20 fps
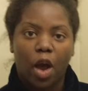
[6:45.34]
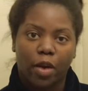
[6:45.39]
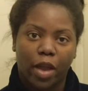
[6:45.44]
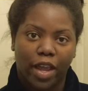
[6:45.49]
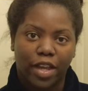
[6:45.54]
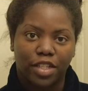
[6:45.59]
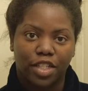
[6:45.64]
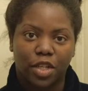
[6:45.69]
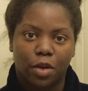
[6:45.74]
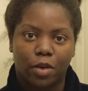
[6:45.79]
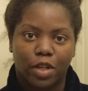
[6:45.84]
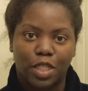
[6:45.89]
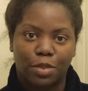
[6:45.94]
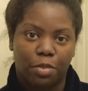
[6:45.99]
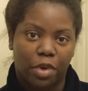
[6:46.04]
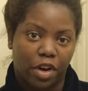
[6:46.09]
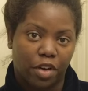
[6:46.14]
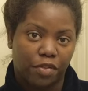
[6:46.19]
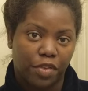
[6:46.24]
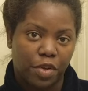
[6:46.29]
Okay, so it's
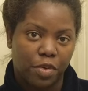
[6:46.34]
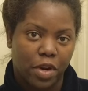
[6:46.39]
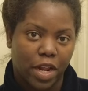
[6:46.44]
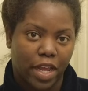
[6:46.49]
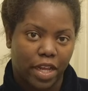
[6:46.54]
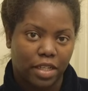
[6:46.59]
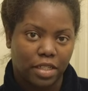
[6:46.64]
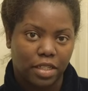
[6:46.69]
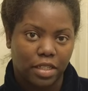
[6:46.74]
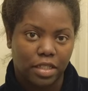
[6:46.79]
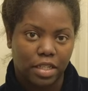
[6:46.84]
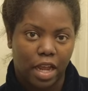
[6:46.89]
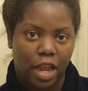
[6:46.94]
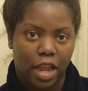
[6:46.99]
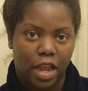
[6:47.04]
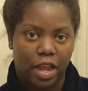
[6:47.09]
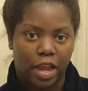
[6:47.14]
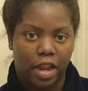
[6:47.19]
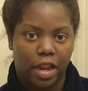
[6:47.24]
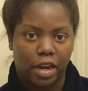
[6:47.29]
been a few days
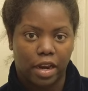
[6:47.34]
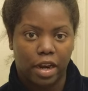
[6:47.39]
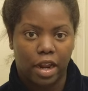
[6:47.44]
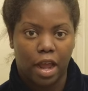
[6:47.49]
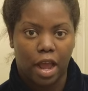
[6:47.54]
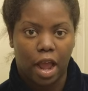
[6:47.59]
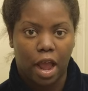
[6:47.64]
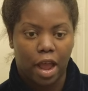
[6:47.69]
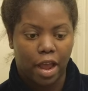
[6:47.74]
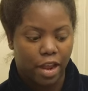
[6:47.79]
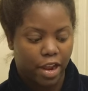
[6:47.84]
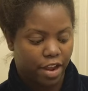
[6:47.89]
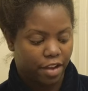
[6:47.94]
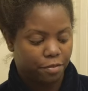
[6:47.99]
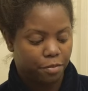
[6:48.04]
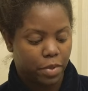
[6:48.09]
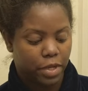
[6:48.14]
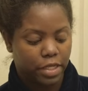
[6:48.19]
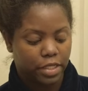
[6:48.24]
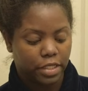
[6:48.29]
and I
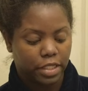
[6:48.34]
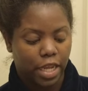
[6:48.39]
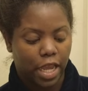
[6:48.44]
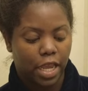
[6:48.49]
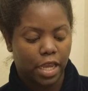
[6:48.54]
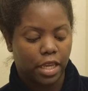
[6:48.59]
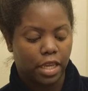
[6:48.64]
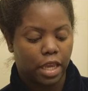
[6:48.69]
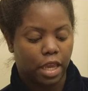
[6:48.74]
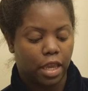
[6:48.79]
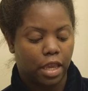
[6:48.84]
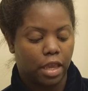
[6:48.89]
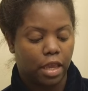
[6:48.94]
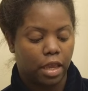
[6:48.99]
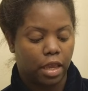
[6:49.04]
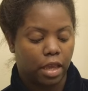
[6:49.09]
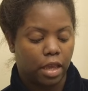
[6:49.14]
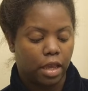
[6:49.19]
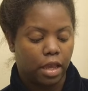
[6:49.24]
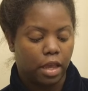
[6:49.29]
have been
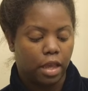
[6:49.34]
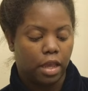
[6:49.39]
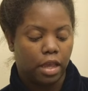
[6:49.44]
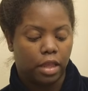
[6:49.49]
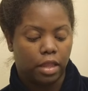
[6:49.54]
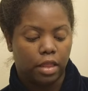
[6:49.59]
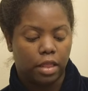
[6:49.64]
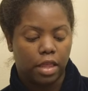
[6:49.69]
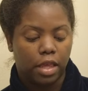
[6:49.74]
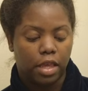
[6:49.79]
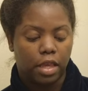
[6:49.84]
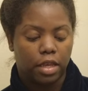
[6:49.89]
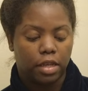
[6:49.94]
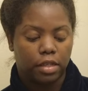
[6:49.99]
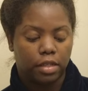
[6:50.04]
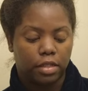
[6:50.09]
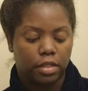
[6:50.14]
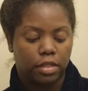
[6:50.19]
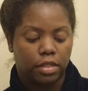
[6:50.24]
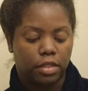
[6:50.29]
taking
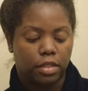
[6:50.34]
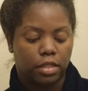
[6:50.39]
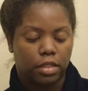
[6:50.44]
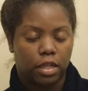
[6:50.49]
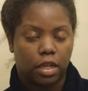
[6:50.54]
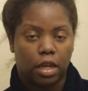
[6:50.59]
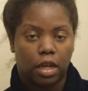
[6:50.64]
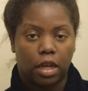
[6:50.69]
these